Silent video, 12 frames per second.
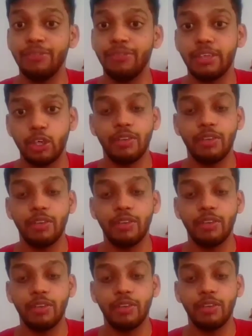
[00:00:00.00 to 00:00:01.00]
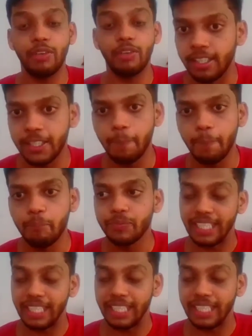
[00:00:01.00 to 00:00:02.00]
all if I have cleared,
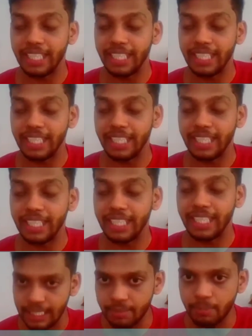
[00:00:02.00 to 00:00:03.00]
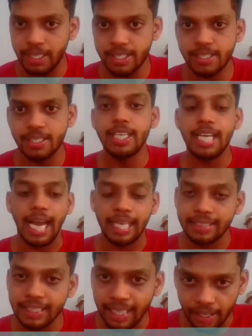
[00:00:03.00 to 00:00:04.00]
it's because of the syllabus and
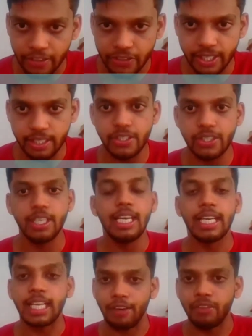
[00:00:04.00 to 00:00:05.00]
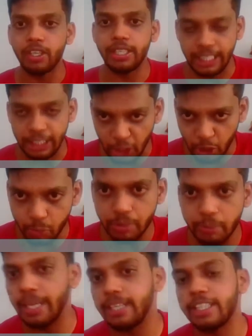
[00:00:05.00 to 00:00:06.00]
the content covered in the Human
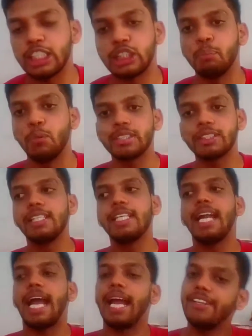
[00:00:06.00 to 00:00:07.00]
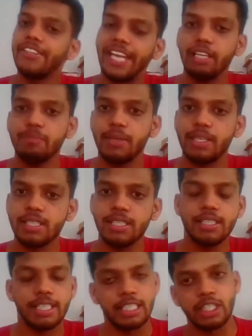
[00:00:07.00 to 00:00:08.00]
Peritus books. And
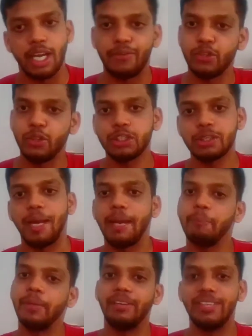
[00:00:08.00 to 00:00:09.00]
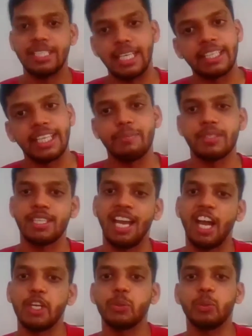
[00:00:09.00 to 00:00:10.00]
10% is of course my previous attempts,
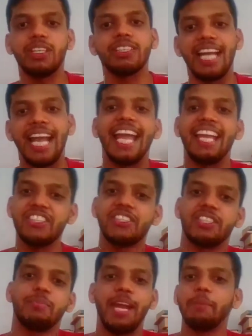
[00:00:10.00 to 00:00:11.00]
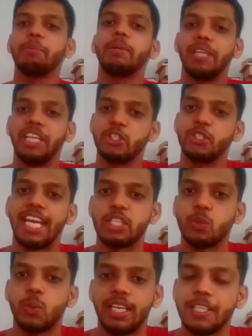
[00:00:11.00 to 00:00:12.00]
hard work, and my preparation
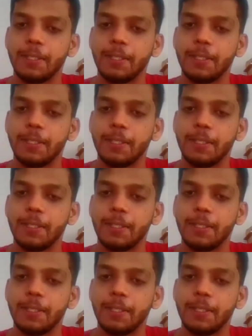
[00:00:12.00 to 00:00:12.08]
as well.